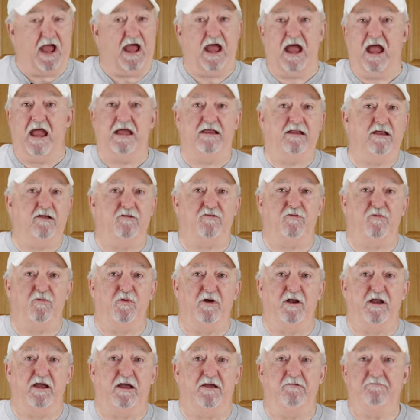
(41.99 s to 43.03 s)

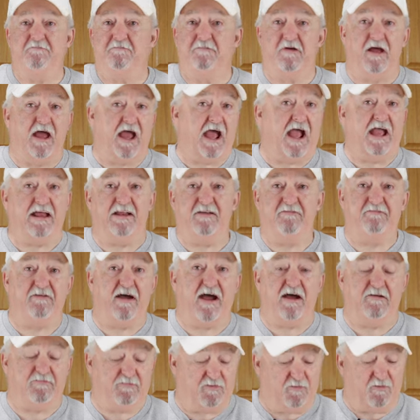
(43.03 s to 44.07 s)
80-20,
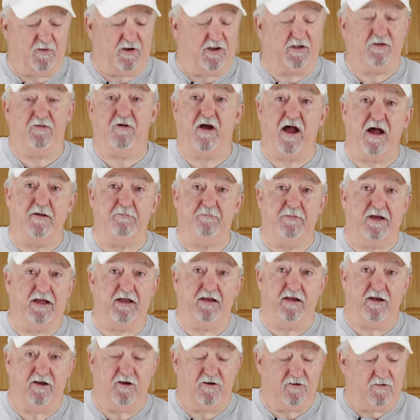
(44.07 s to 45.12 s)
85-20 ground meat
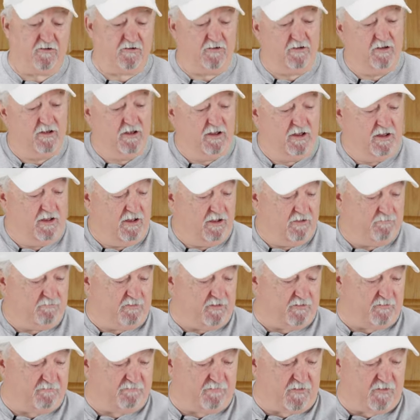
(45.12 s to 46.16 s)
here.
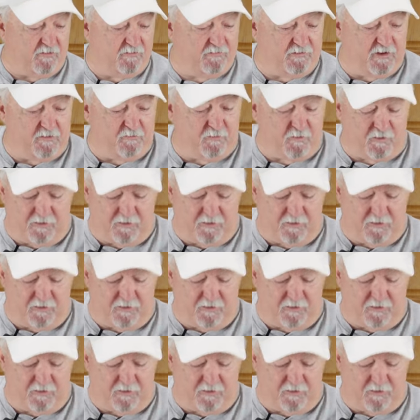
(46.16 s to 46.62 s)
But the first thing we're